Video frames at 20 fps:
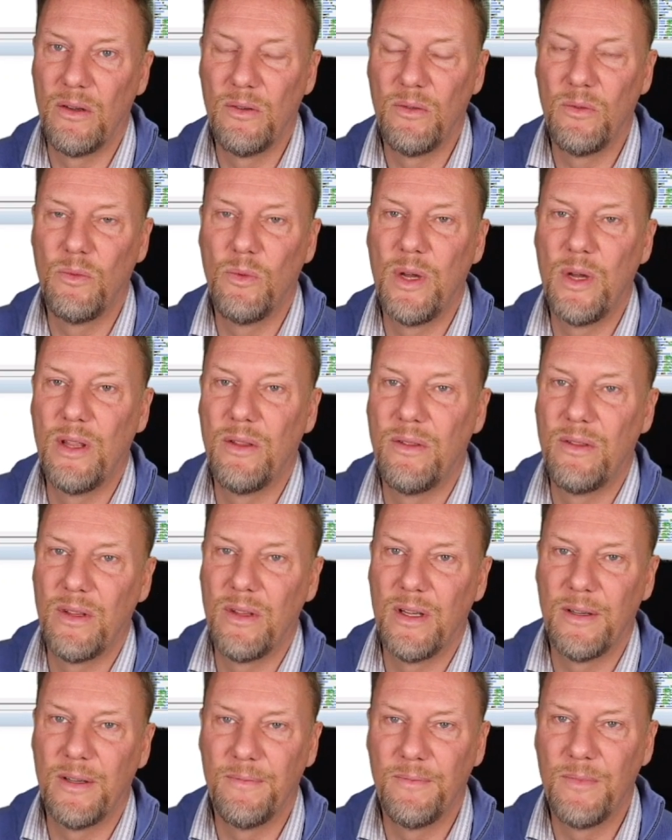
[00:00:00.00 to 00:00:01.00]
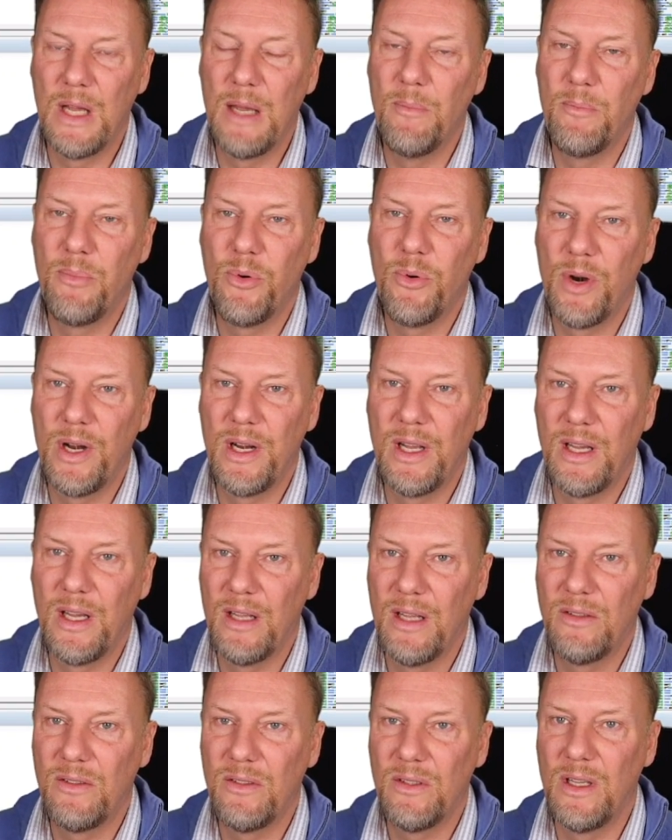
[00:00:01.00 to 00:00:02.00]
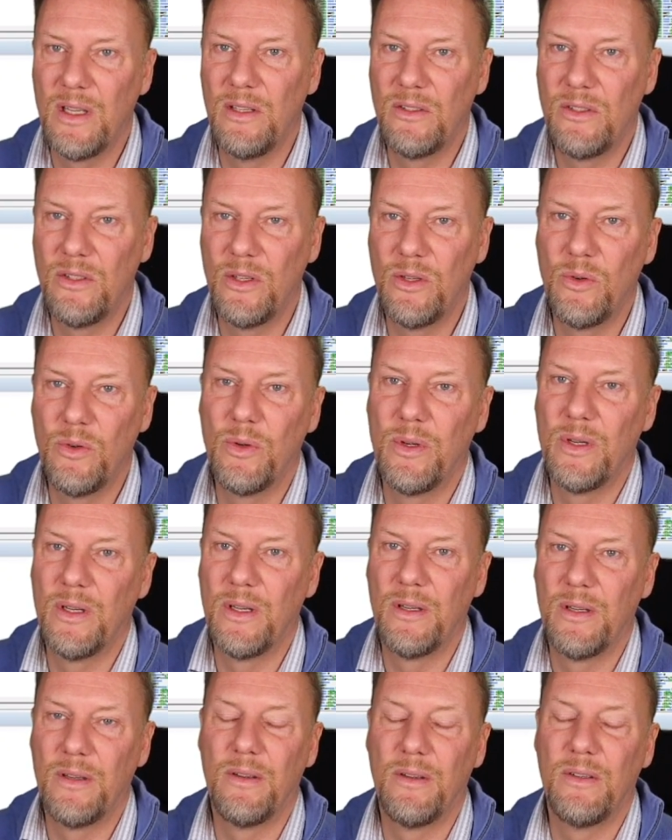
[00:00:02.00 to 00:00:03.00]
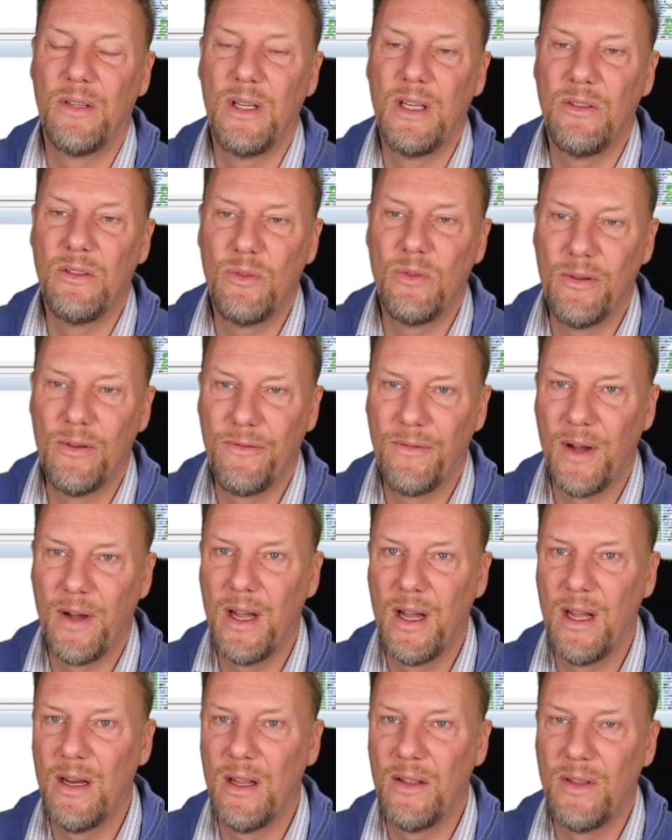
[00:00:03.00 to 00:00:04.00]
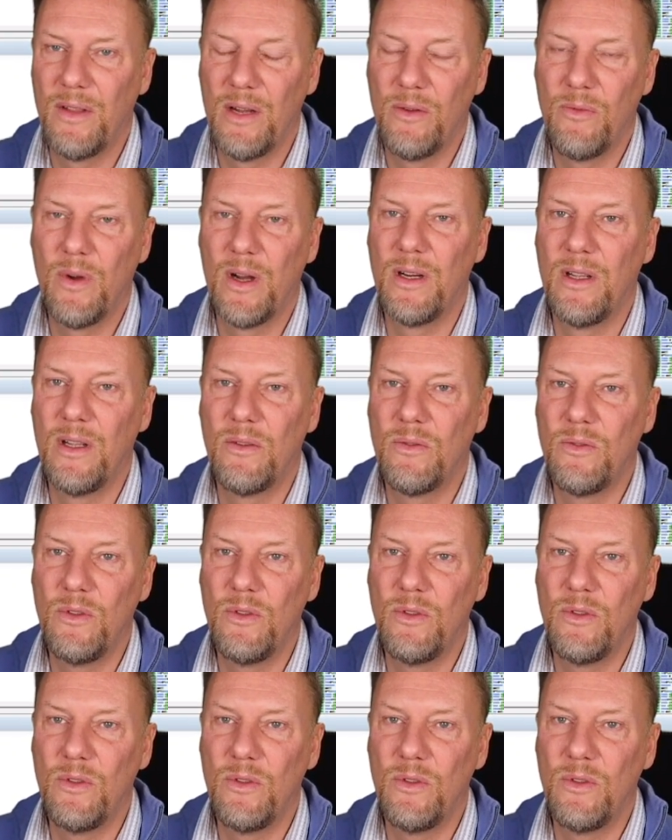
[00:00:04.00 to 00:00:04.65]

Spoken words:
with importing it into a file and then run it